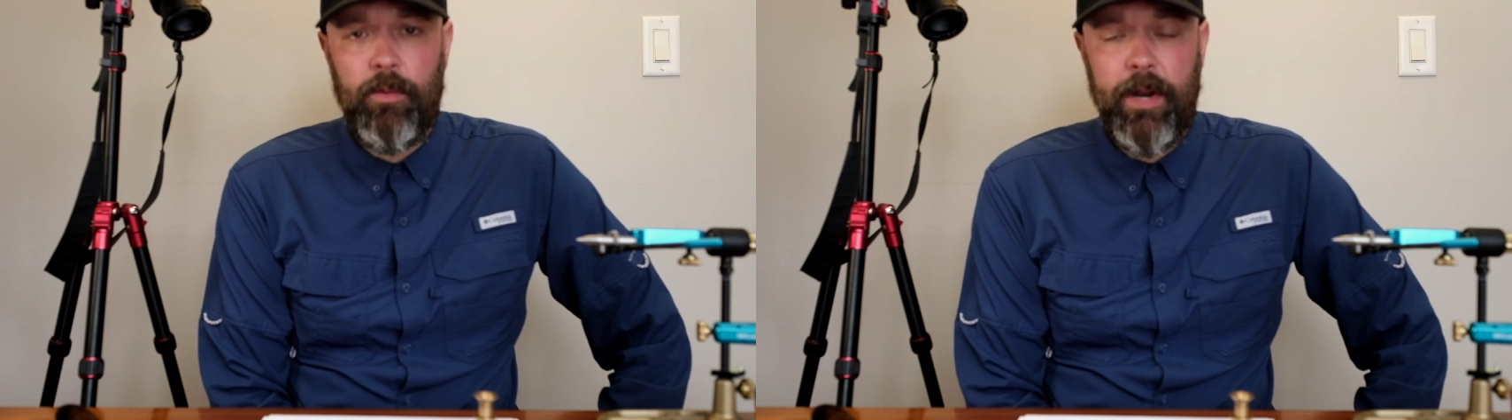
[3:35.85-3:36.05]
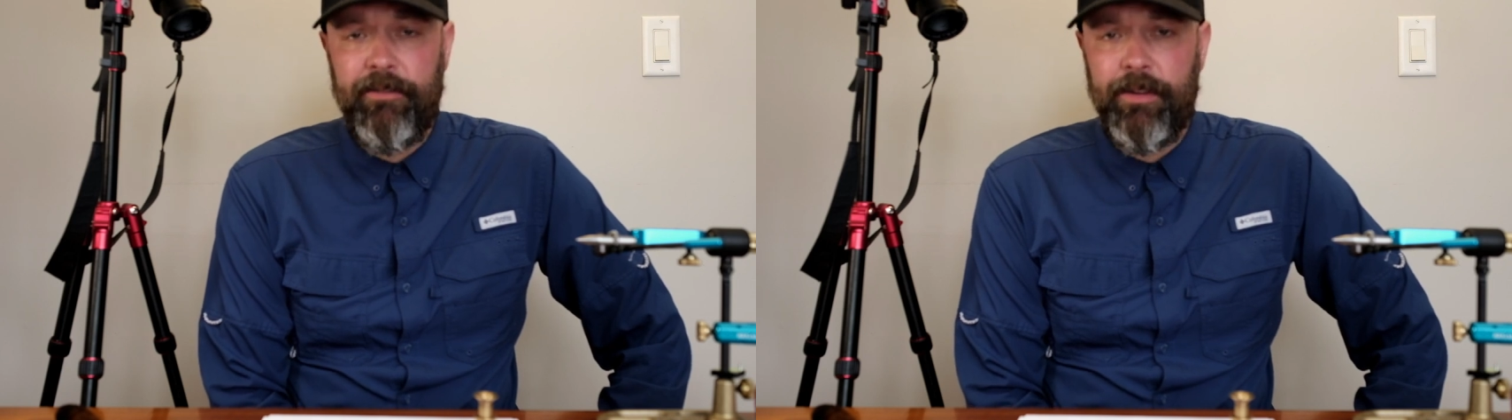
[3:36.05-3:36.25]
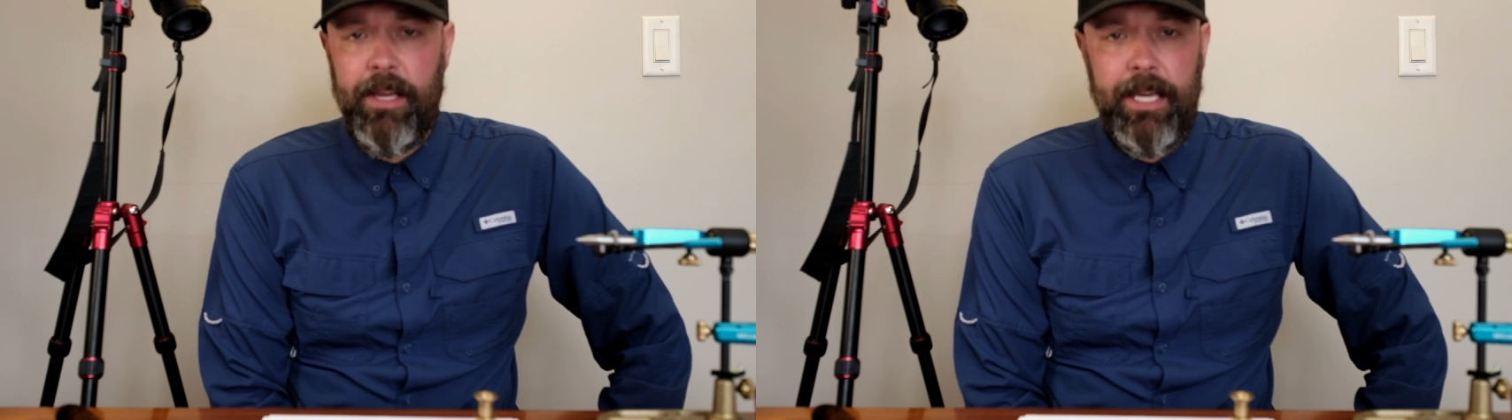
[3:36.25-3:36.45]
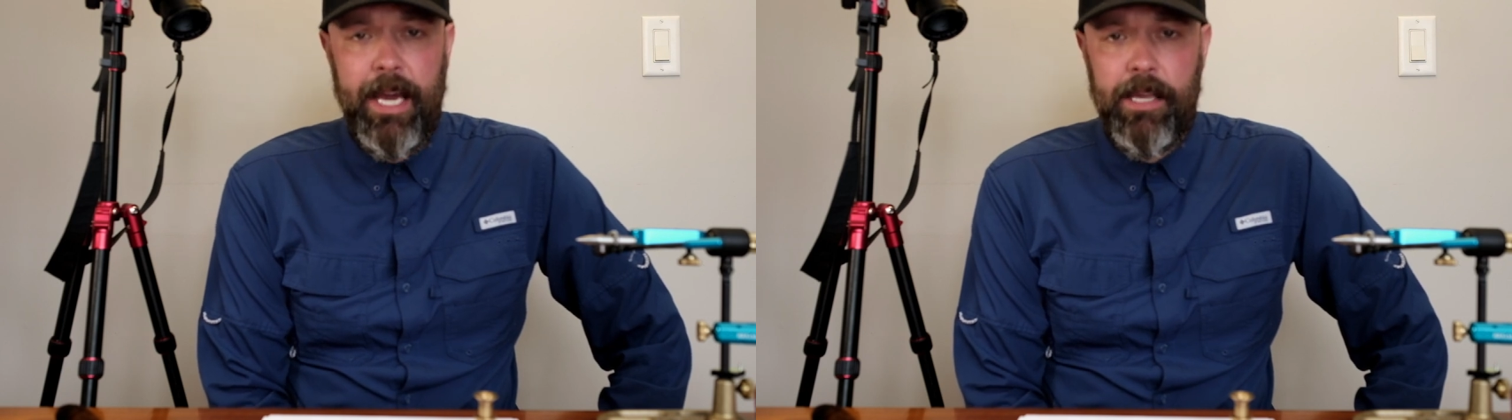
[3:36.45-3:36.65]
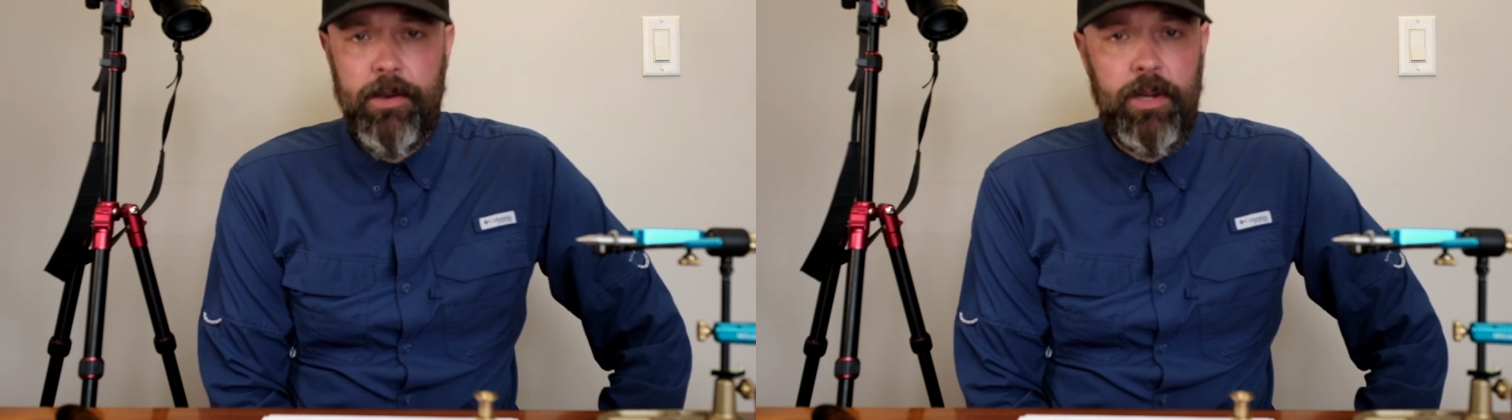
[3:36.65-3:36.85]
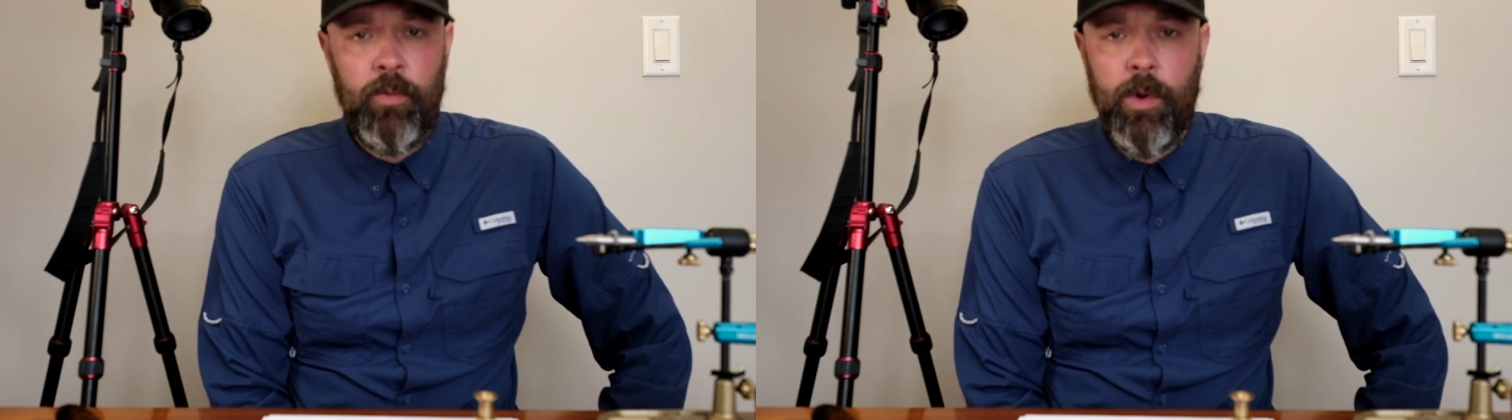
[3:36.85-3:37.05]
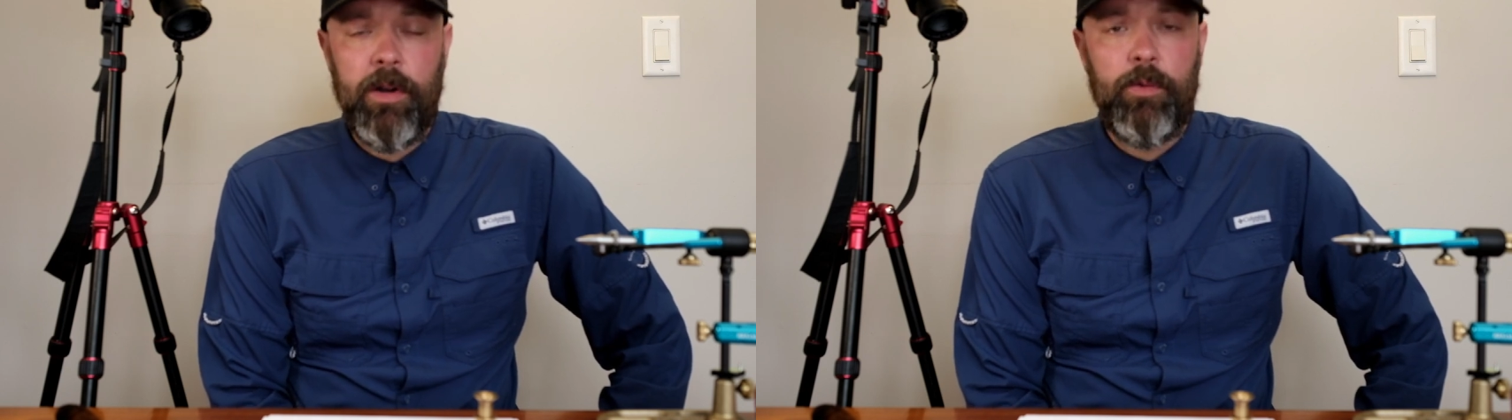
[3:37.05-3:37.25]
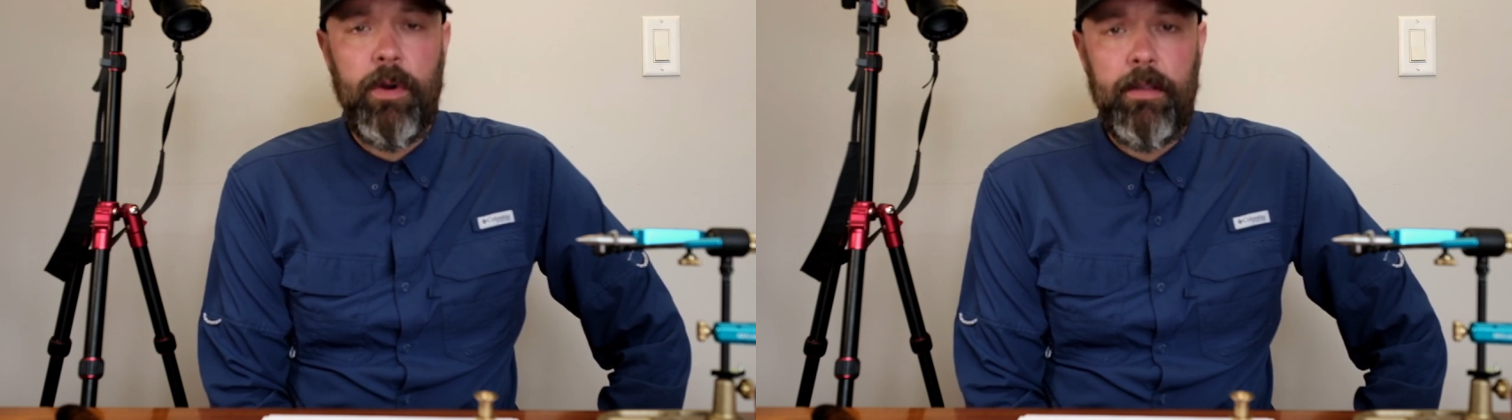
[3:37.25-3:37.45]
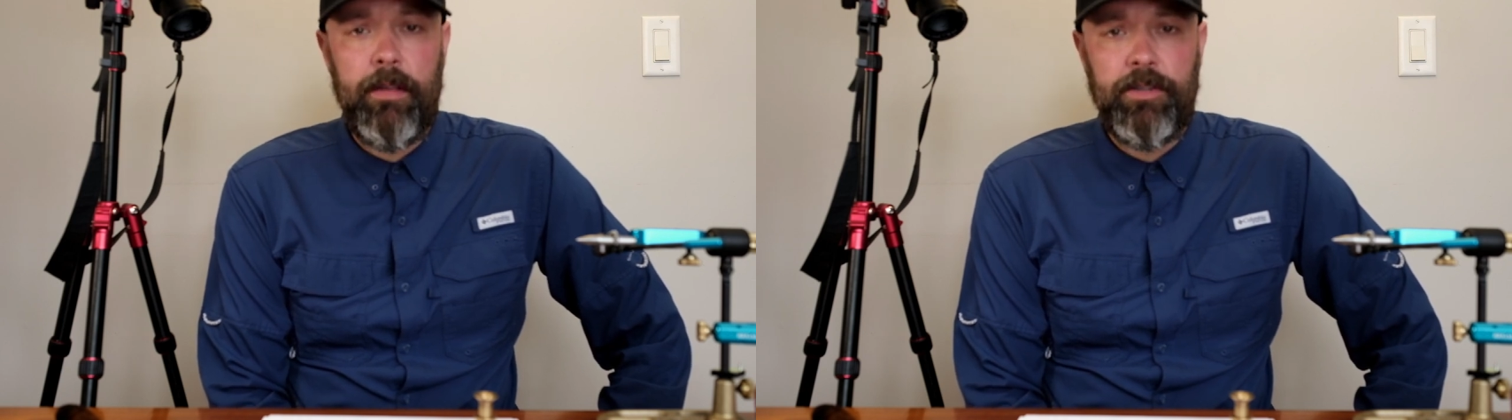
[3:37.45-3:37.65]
Whatever you get, you can work with.